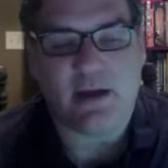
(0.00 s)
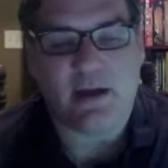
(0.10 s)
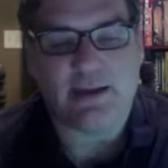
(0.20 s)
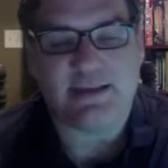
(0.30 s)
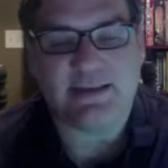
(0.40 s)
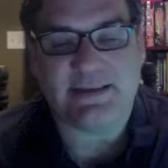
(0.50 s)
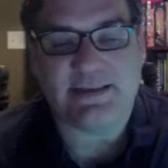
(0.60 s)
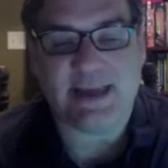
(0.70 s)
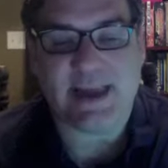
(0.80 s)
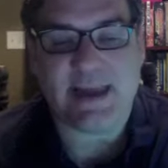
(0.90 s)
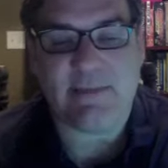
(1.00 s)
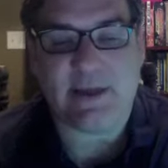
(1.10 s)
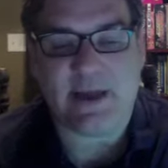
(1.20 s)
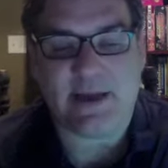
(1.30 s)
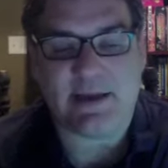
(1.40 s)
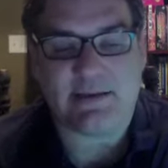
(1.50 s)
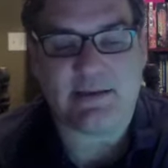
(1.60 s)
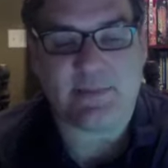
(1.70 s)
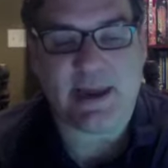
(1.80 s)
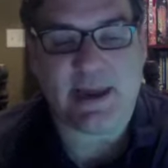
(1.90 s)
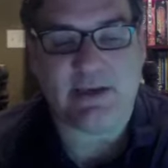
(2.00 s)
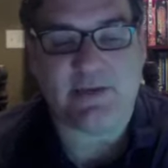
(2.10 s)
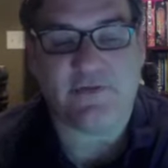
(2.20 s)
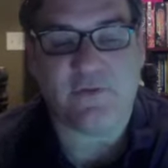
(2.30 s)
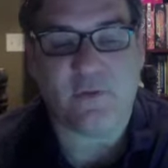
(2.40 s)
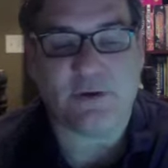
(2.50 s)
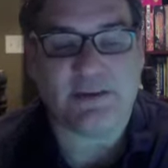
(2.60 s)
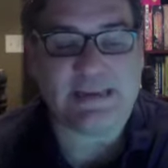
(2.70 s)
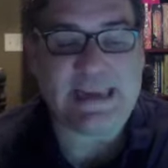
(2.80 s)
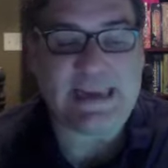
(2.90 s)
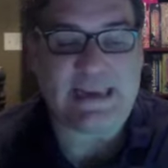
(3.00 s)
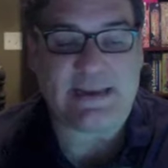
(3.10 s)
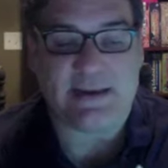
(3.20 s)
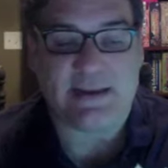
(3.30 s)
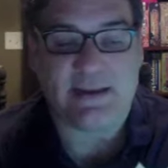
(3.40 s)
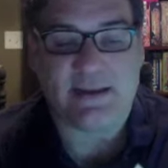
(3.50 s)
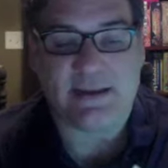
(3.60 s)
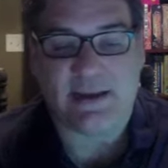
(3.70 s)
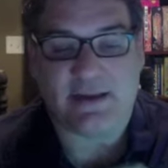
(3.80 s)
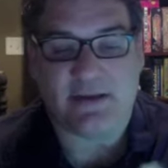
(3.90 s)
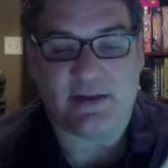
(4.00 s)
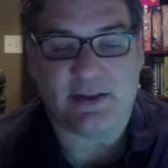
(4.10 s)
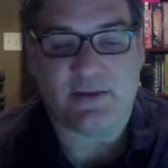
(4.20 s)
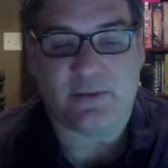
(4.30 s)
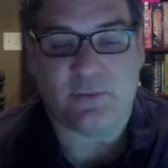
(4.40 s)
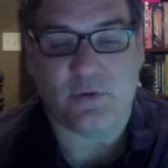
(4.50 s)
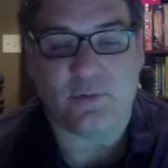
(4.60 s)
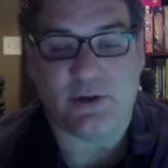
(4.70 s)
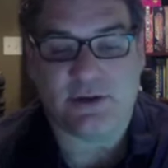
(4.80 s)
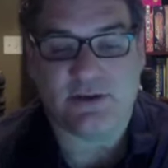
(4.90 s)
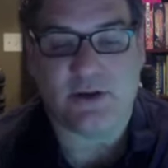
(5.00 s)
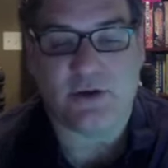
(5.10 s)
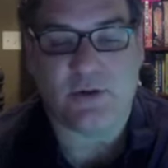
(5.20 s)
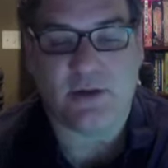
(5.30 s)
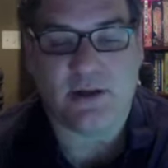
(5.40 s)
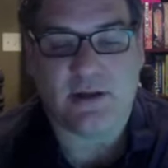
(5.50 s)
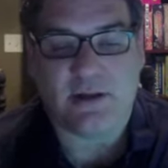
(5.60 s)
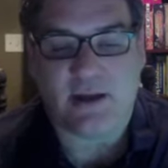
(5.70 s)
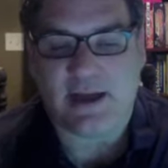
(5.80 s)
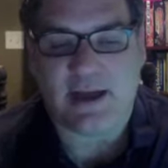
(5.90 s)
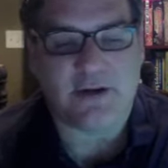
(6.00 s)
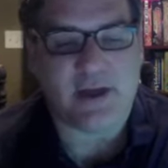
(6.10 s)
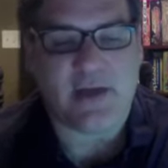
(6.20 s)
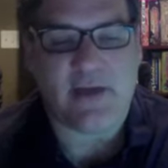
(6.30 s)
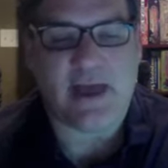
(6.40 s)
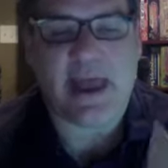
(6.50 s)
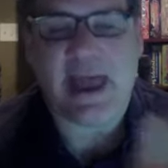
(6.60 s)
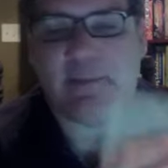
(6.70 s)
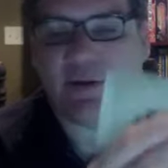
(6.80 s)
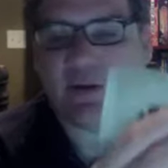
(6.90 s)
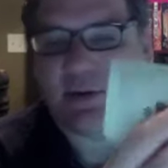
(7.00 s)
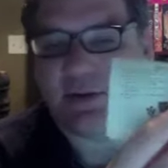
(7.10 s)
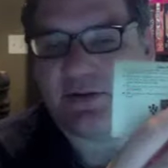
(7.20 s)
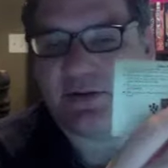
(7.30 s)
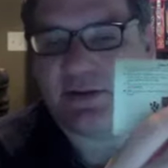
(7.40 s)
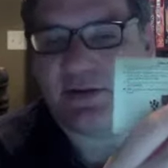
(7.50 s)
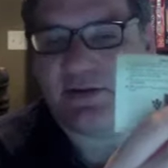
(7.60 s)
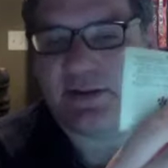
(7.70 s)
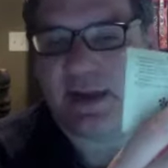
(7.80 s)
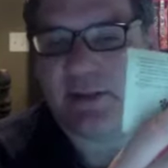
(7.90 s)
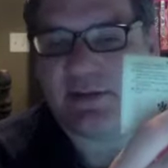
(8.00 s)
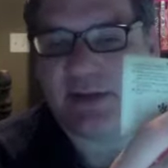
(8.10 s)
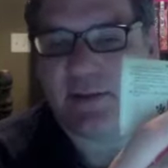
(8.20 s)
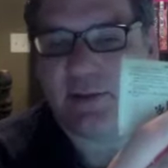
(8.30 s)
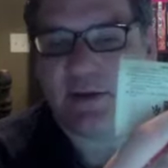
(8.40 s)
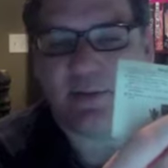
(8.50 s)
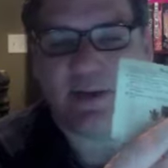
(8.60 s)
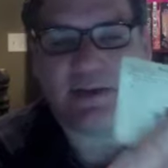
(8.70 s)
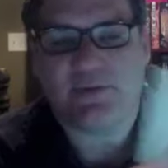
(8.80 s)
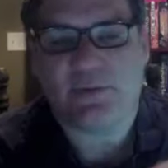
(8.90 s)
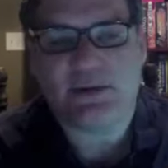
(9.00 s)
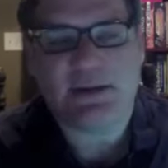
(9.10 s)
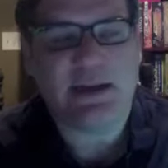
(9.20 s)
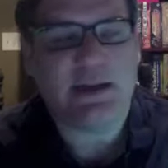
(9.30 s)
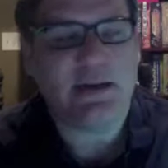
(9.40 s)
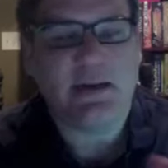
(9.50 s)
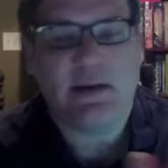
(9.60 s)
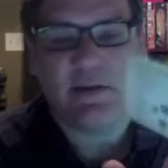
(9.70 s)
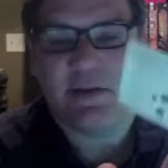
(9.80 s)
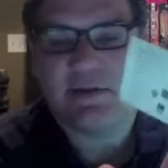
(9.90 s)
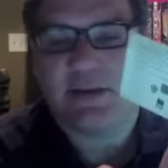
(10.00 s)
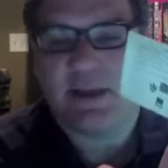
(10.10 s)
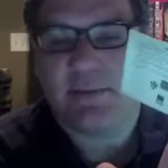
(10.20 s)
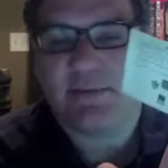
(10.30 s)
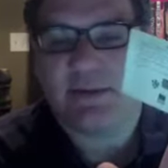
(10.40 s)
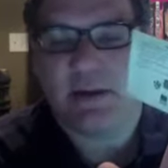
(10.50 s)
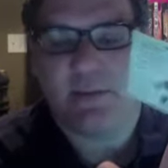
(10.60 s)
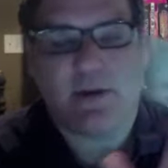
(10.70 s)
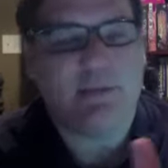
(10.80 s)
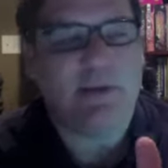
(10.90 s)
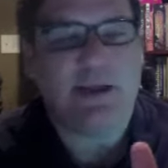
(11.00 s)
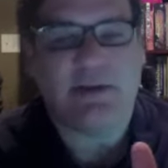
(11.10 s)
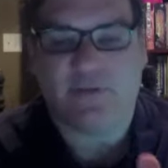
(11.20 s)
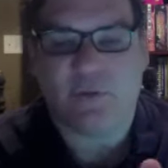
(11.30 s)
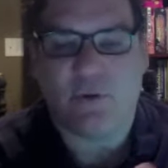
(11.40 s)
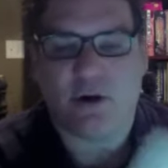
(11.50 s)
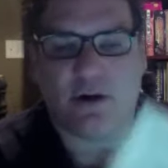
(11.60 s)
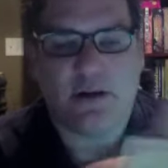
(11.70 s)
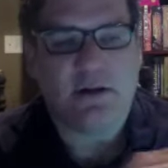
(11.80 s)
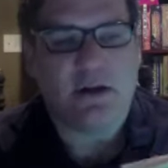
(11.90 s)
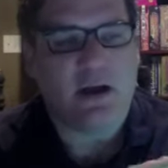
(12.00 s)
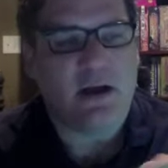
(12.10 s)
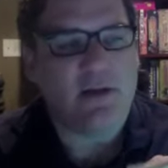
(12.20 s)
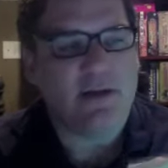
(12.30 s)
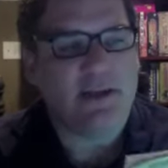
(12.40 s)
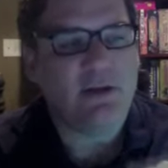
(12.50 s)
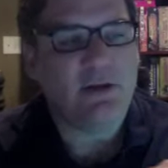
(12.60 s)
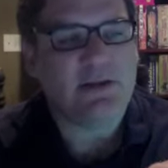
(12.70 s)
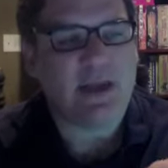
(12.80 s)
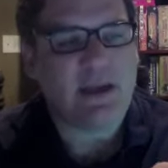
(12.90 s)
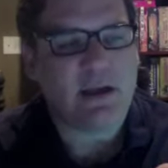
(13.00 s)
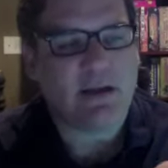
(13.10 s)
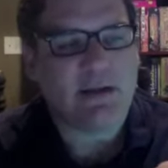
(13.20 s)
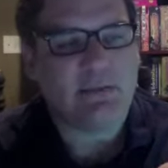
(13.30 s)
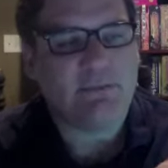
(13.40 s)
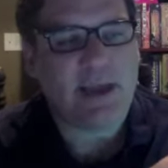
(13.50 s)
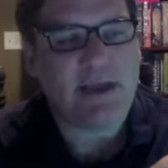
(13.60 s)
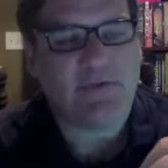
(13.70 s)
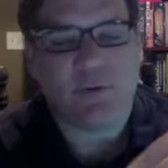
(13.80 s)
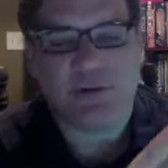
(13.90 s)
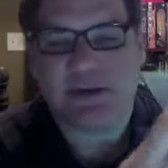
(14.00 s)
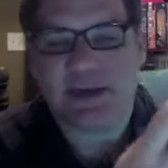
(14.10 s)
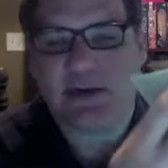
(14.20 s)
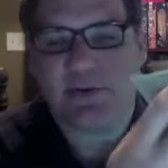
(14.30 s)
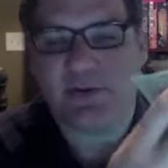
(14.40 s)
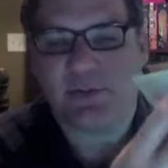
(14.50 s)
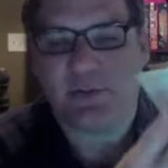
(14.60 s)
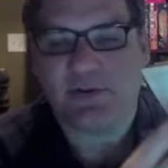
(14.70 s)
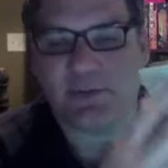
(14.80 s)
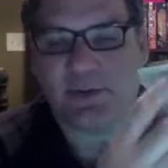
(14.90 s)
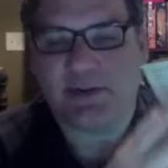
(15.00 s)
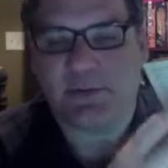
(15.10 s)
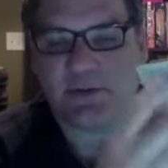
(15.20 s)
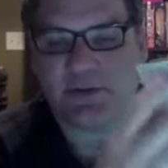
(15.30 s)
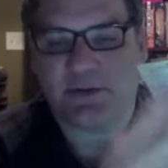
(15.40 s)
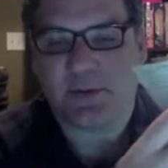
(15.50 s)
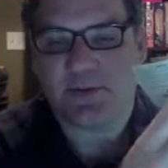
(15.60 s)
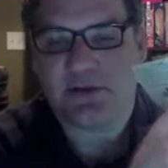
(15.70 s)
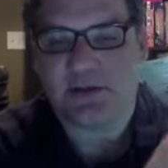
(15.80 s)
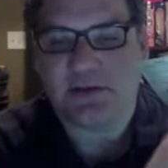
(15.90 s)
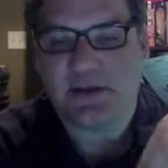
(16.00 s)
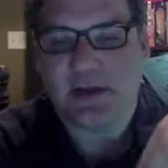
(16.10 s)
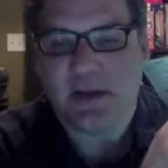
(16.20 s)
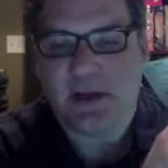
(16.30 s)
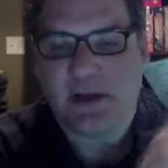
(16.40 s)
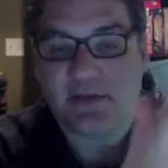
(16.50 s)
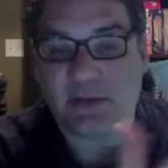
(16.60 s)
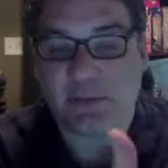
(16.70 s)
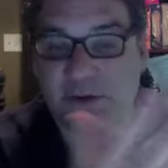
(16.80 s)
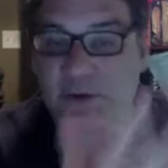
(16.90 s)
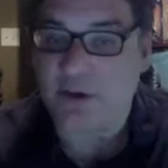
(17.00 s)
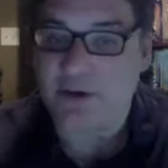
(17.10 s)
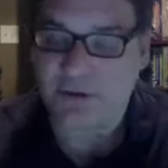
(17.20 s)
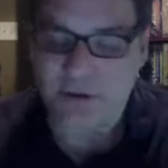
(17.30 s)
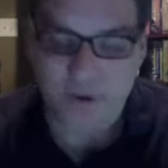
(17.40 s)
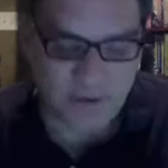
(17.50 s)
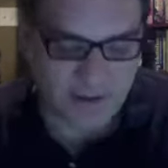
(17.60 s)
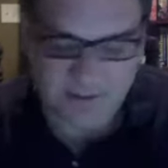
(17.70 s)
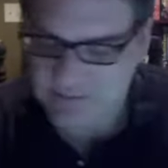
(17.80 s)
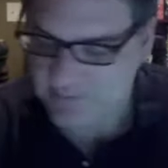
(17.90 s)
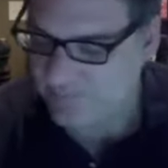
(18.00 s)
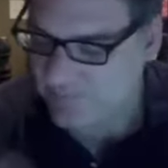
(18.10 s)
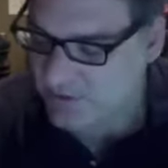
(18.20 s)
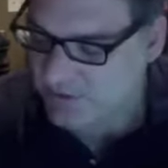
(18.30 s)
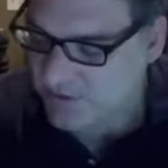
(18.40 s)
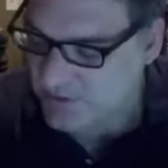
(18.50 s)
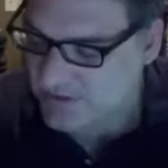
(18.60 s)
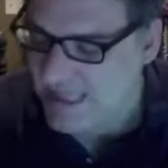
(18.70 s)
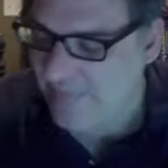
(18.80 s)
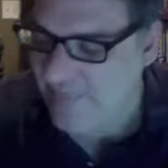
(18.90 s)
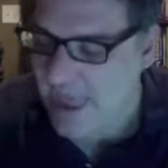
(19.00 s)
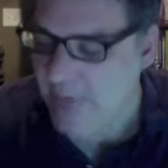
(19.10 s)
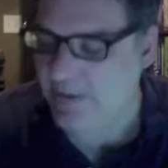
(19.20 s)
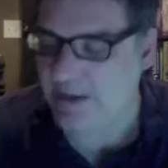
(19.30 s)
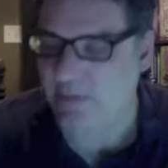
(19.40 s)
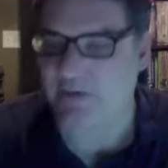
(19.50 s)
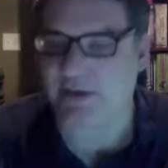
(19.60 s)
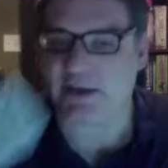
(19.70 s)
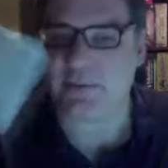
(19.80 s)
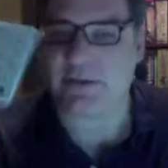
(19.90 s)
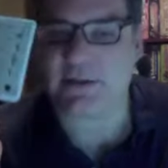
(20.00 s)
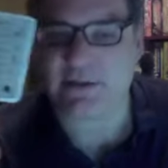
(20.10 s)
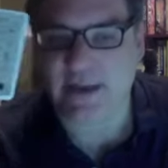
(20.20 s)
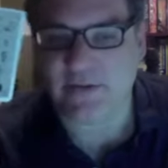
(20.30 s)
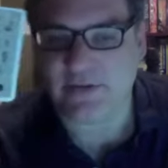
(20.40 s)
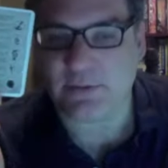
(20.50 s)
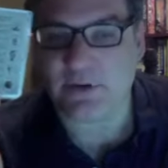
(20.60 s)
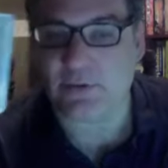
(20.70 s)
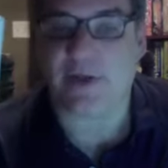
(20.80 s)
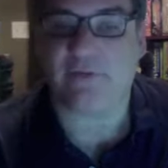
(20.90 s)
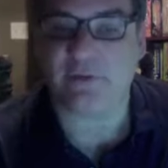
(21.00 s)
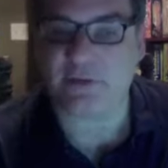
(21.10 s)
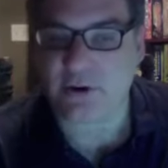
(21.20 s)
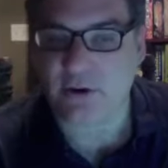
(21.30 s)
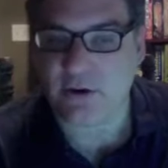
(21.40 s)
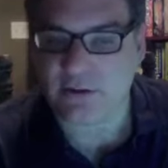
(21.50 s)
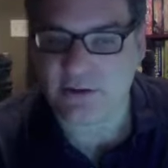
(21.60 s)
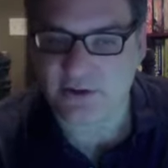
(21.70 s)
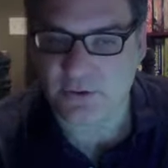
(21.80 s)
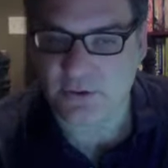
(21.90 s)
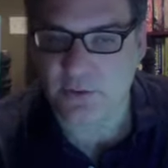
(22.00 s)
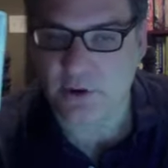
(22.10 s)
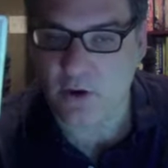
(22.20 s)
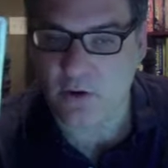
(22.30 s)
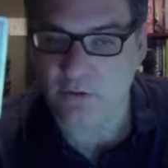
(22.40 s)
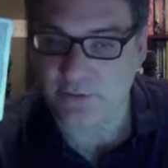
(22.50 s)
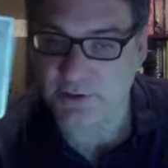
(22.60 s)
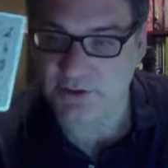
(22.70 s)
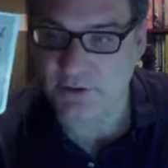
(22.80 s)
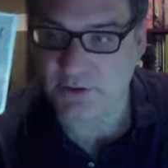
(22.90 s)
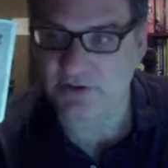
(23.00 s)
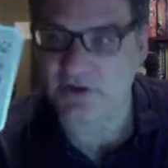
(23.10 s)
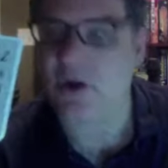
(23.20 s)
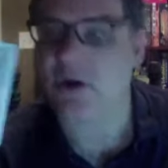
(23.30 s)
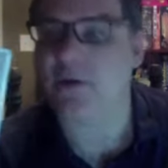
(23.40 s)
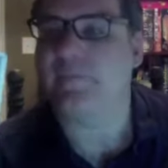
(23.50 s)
is the same as page 14 in the rule book. So I don't know how that happened, but you'll see there's the game setup on page 14. There's the game setup on page 4. It looks like on page 14 it was supposed to be some descriptions of some of the treasure tokens. So it's not that big of a deal because they have some good reference cards that show you what all the treasure tokens are.